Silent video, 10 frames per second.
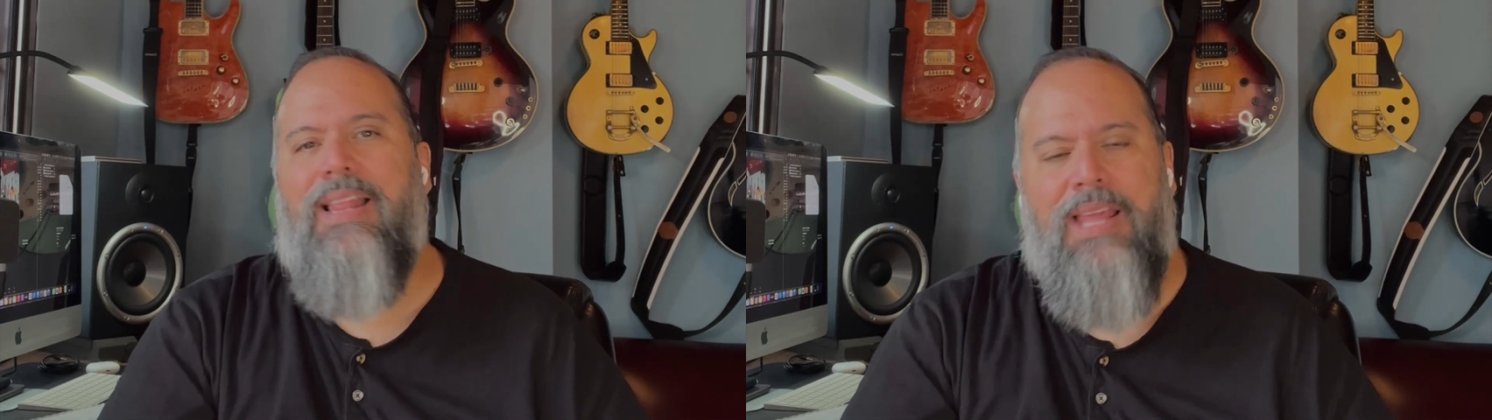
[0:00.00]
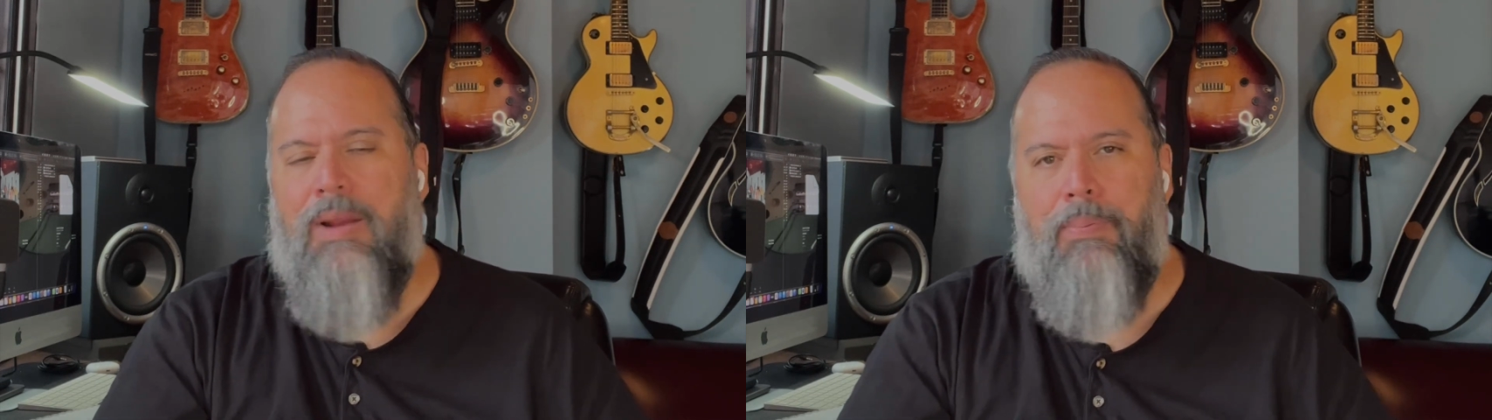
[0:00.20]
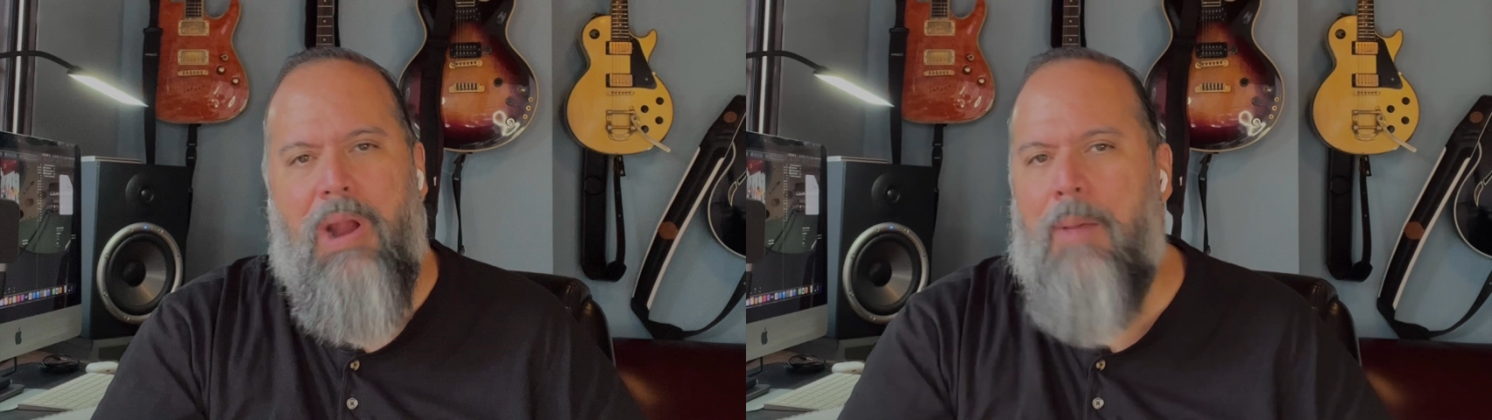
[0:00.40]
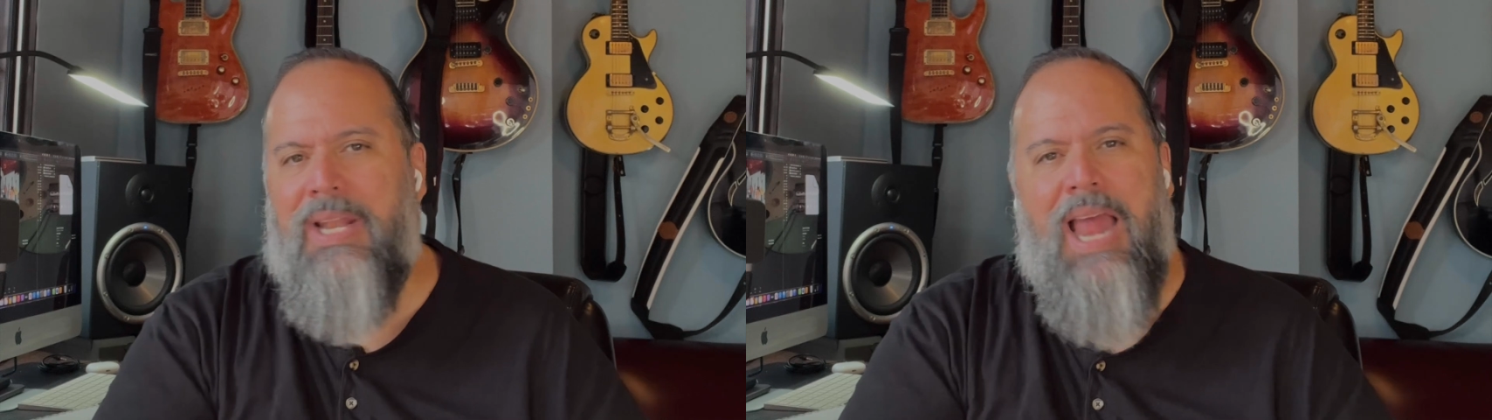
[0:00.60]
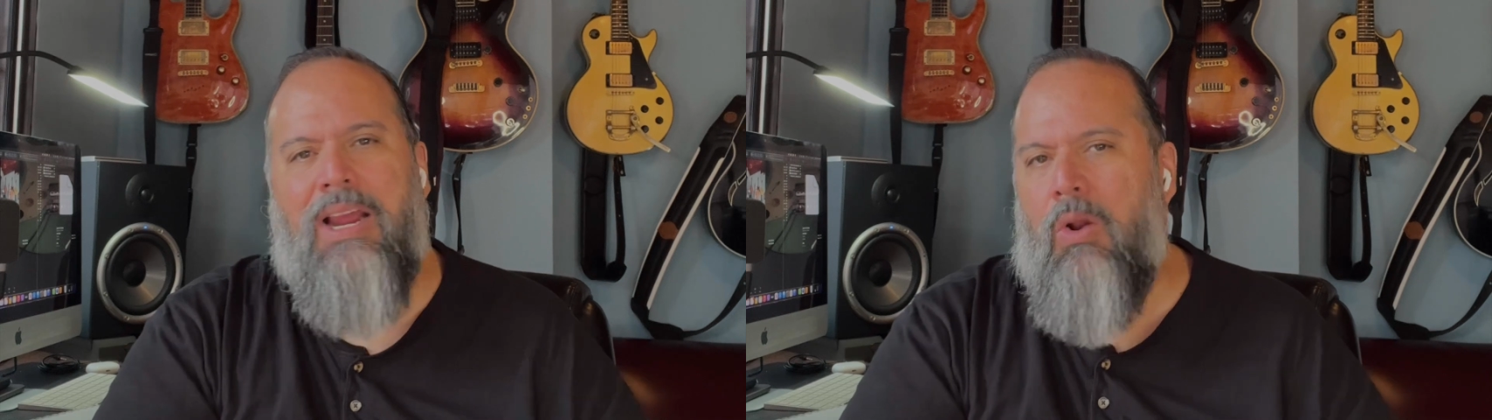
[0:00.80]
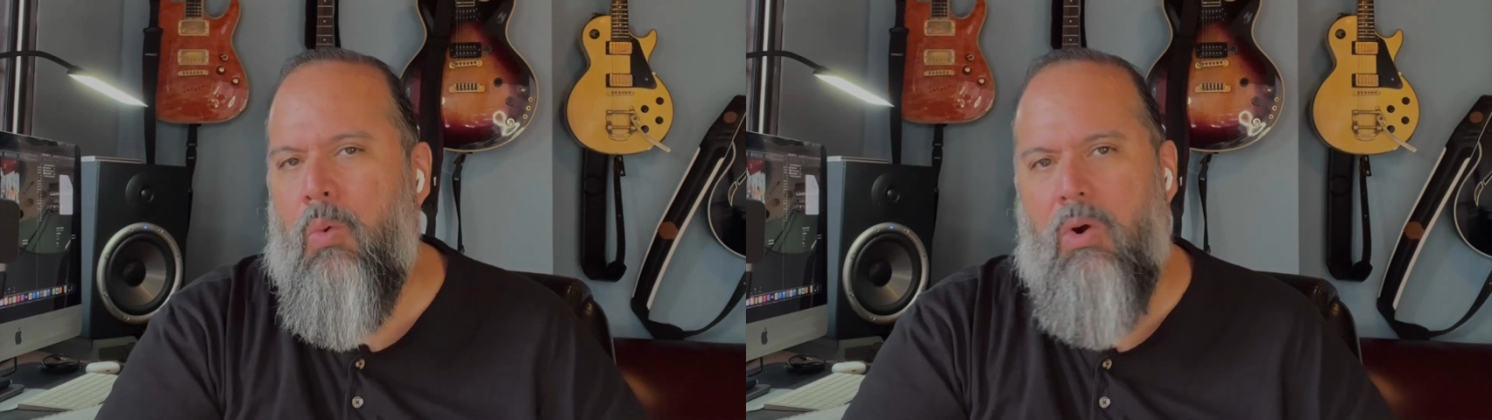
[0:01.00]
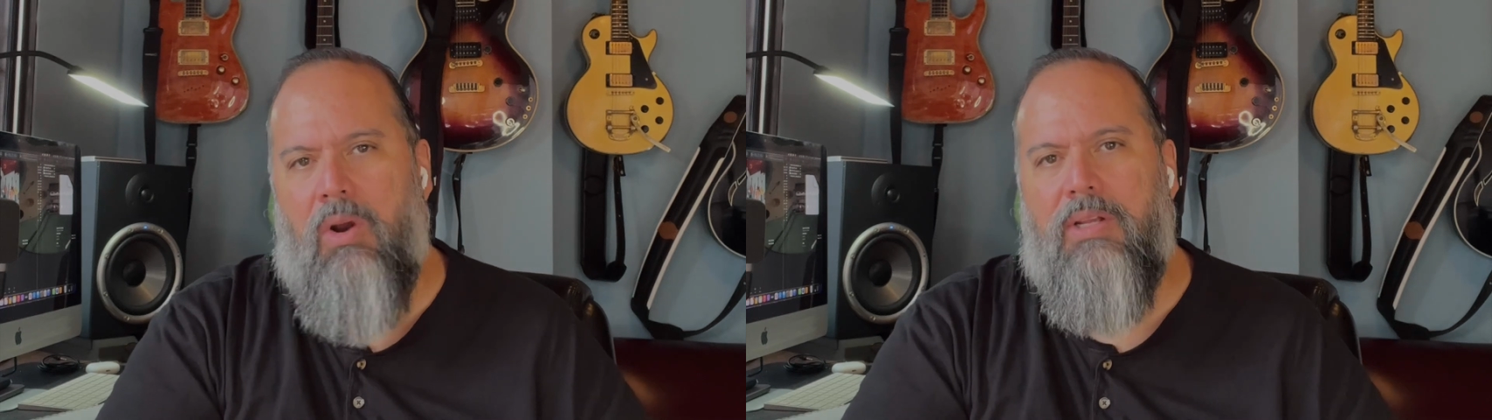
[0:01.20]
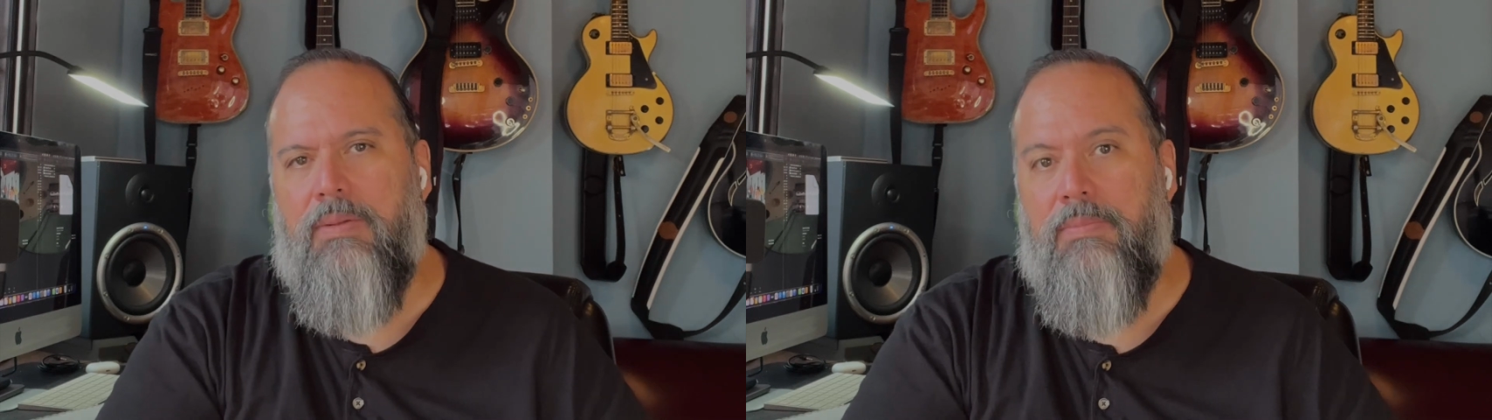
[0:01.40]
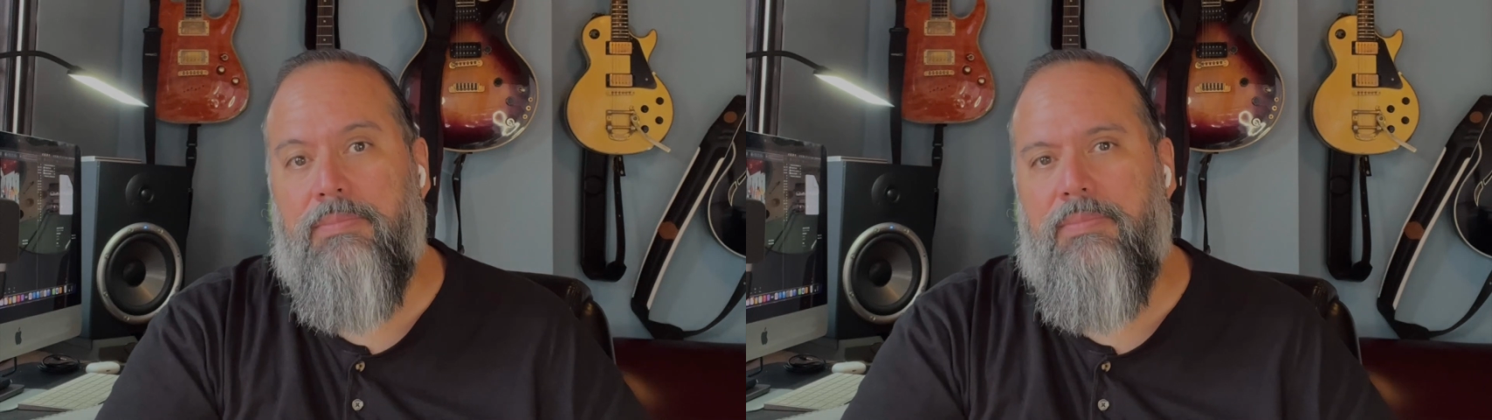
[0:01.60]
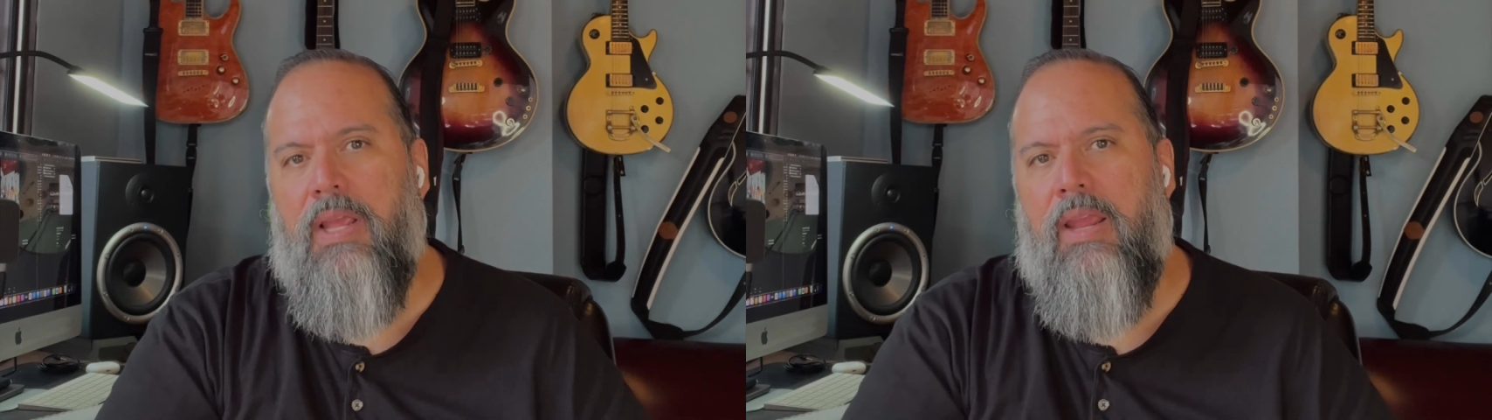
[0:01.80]
they're probably not going to work
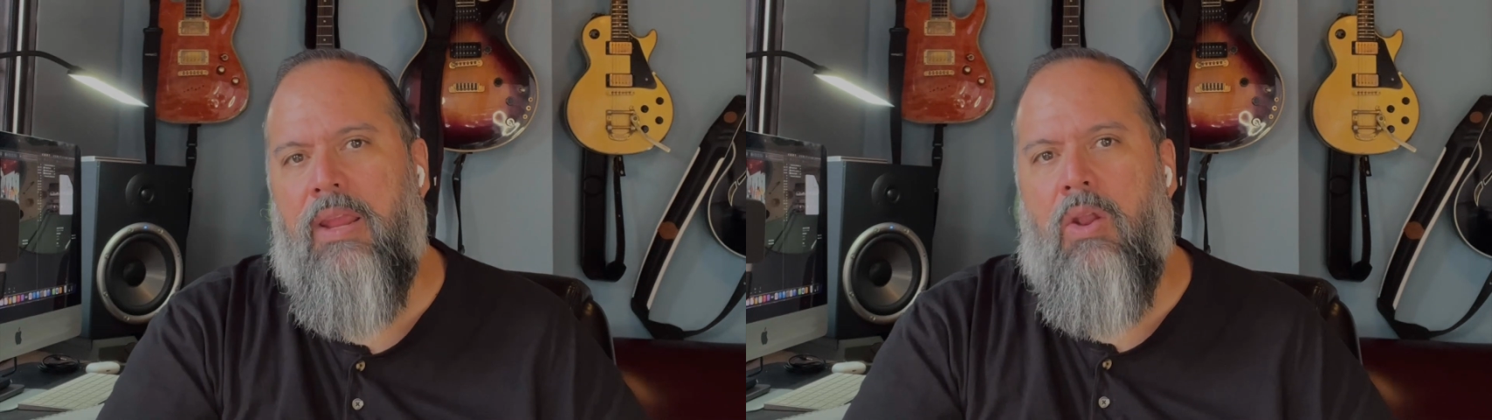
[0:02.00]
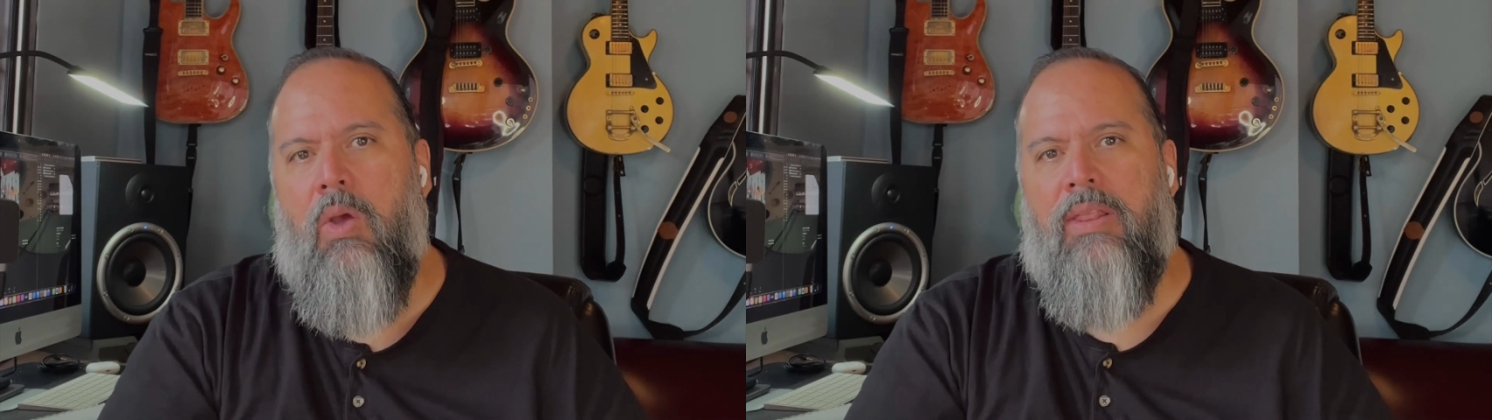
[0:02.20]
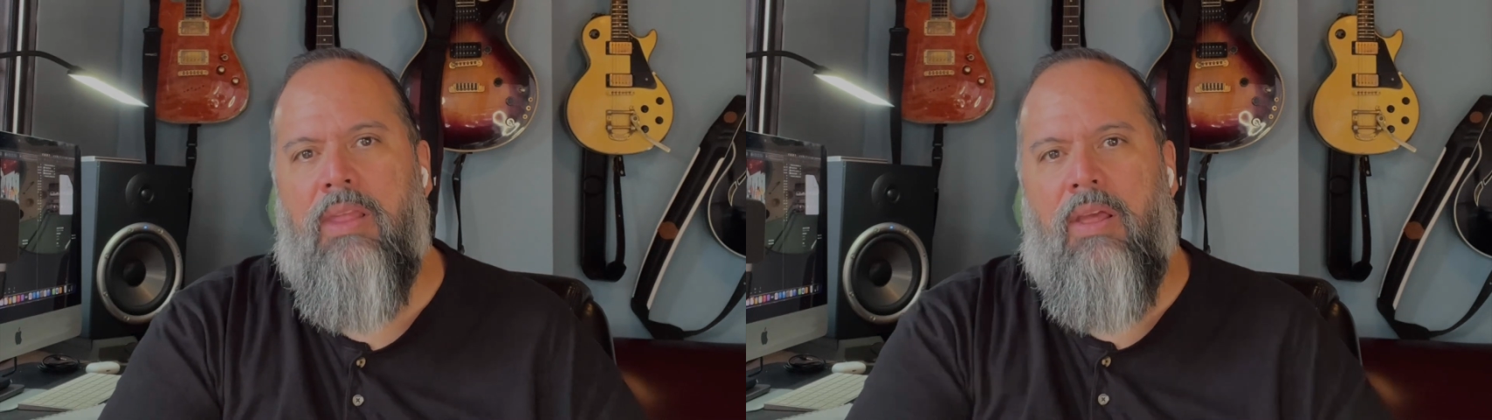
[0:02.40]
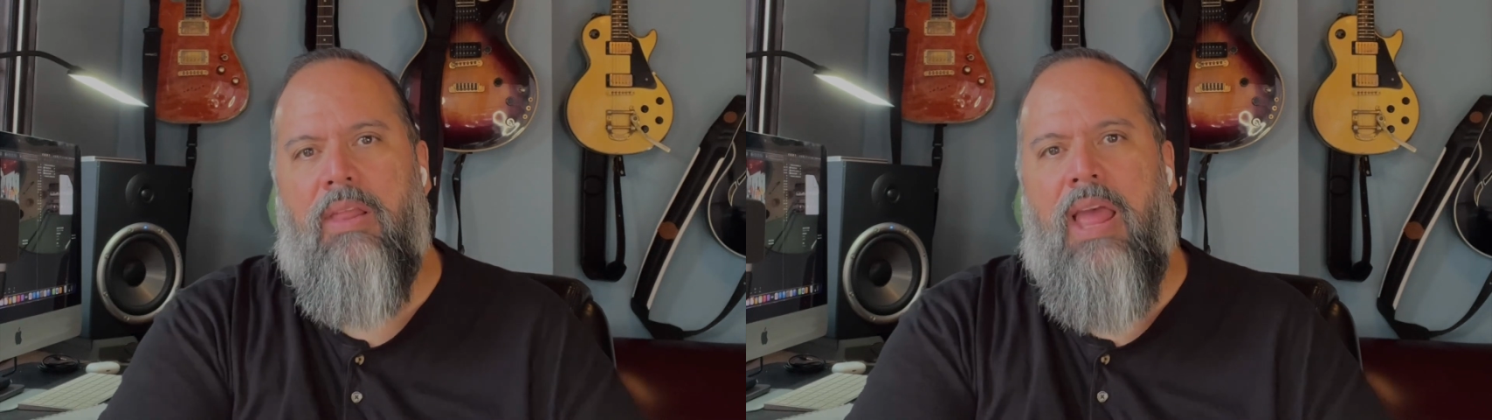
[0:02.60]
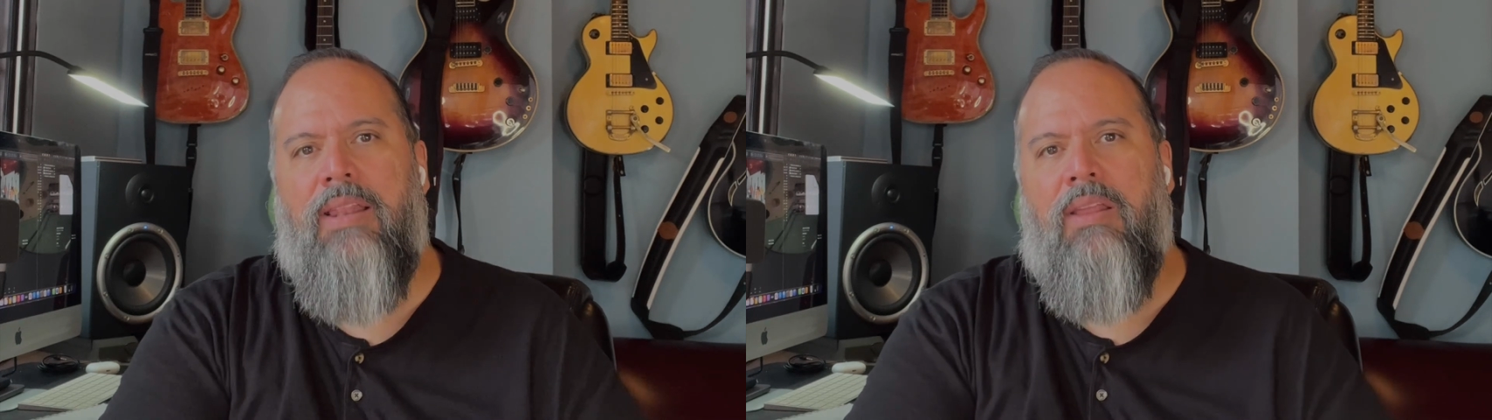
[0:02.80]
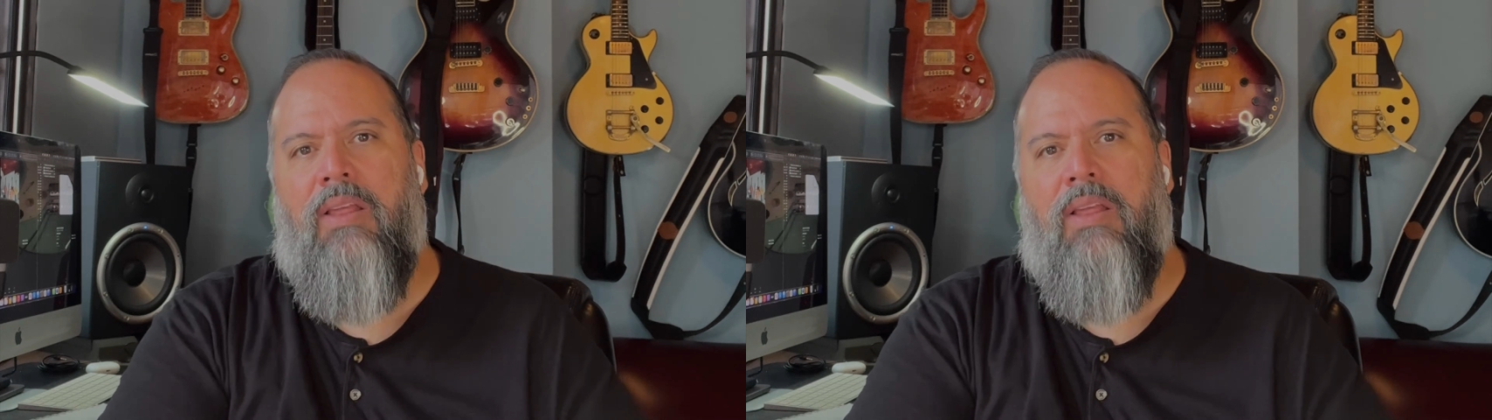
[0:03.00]
you know, and the, and